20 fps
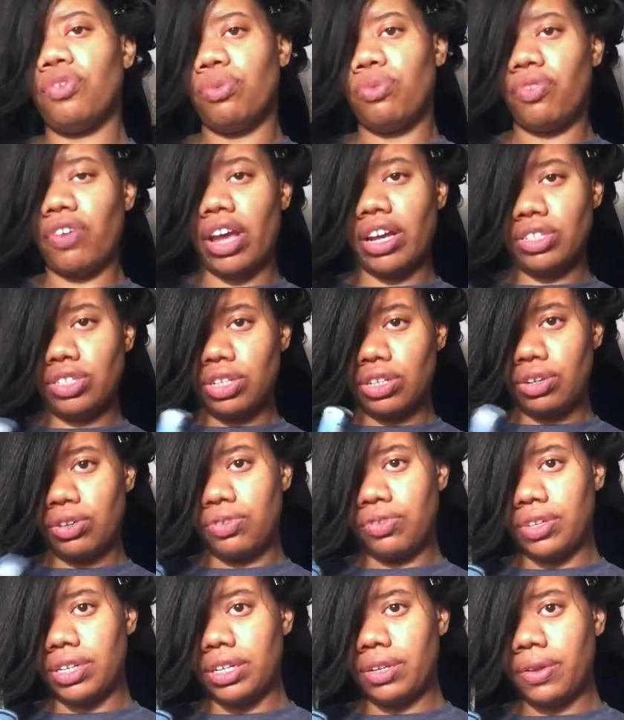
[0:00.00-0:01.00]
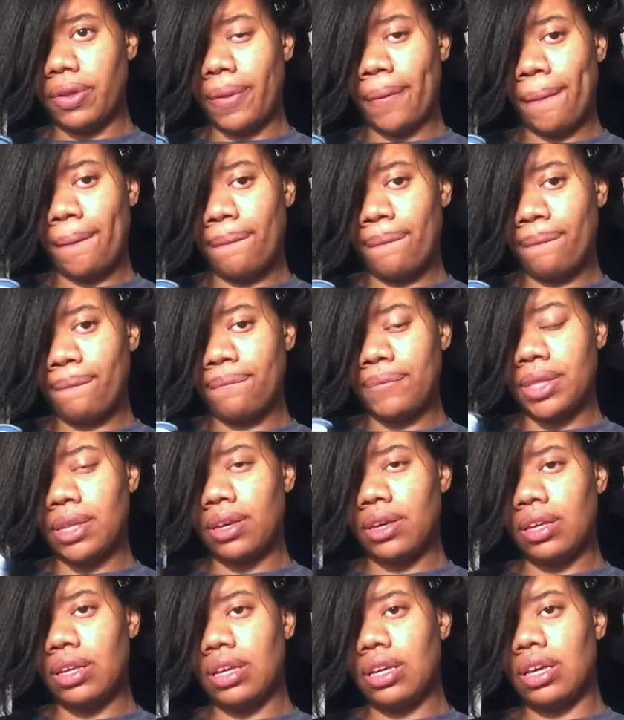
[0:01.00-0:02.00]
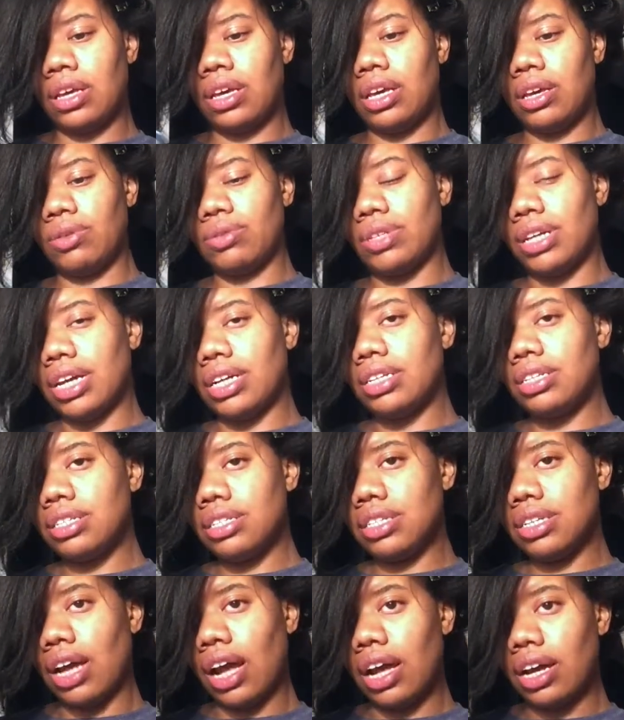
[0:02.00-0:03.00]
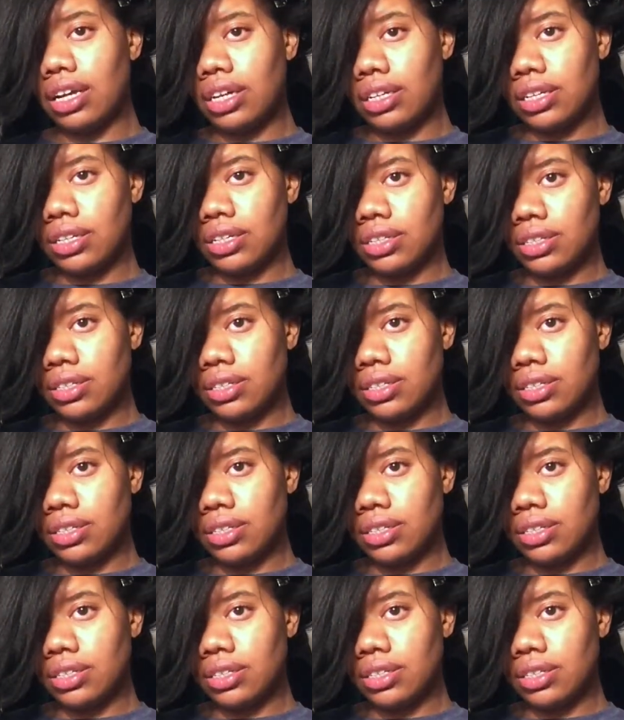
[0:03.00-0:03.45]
from Fashion Nova. It was out of stock,